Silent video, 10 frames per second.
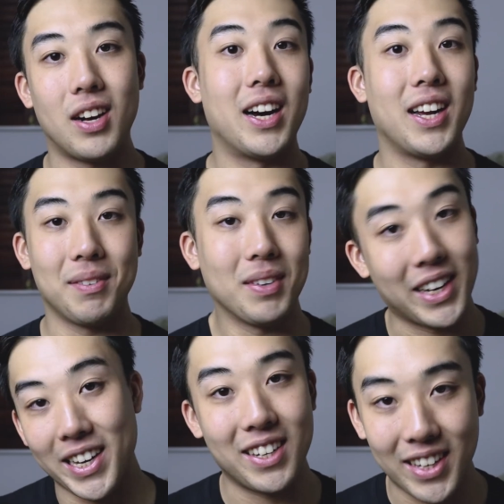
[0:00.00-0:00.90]
I
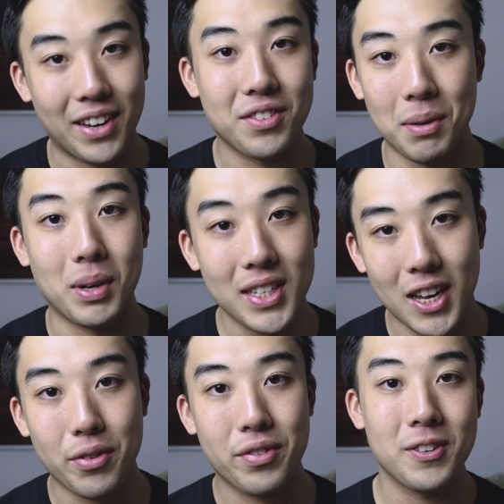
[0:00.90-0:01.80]
like eating KFC
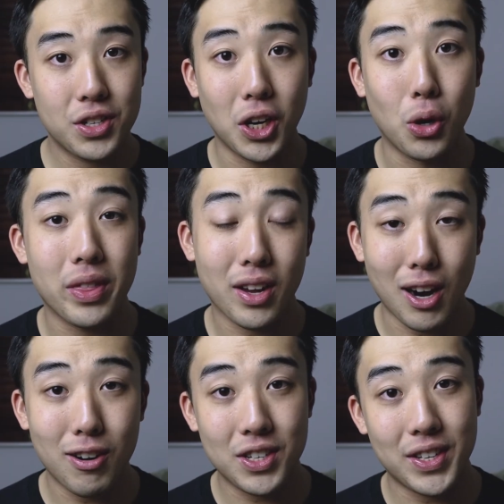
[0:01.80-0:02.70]
myself. So in the
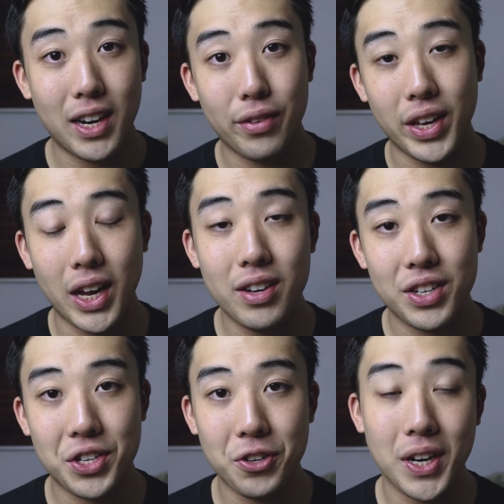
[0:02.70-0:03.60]
current state of the
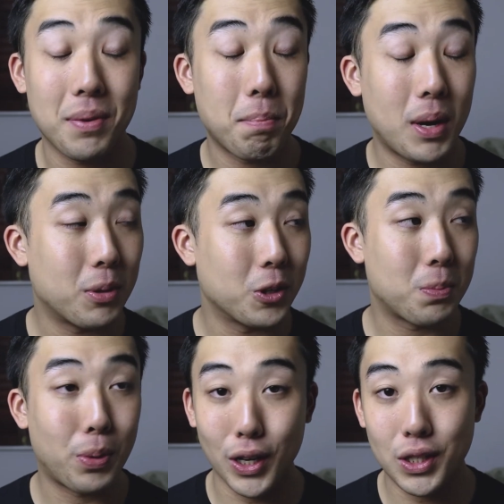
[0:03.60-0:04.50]
industry,
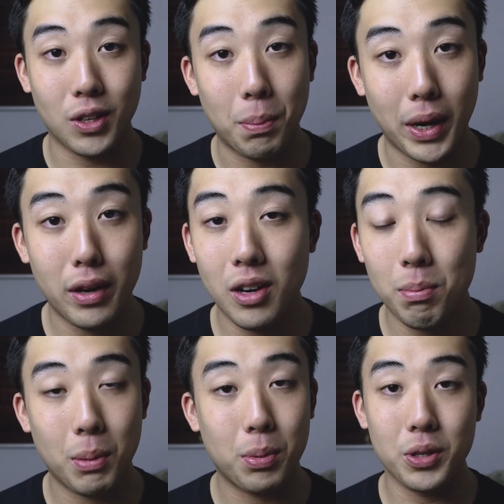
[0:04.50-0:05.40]
people's personal
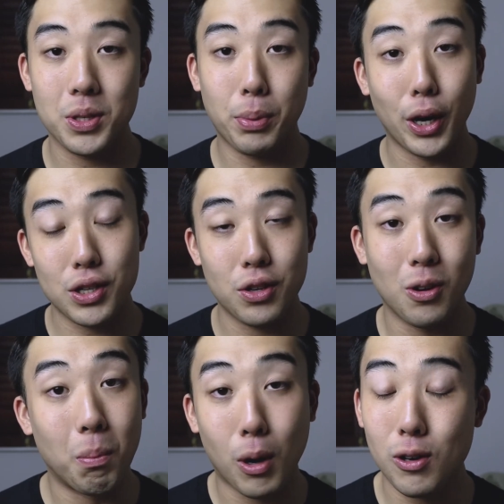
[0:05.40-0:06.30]
opinion, people's
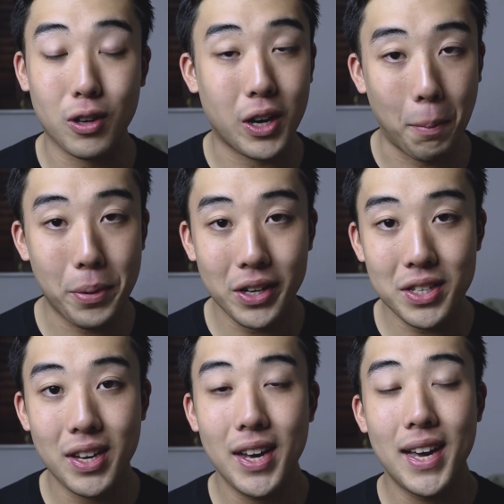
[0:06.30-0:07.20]
personal moral
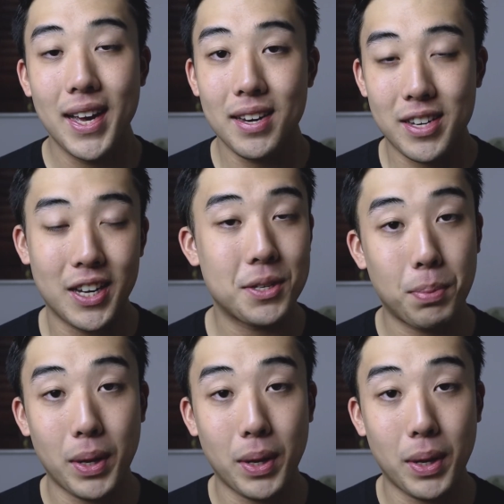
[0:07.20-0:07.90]
compass does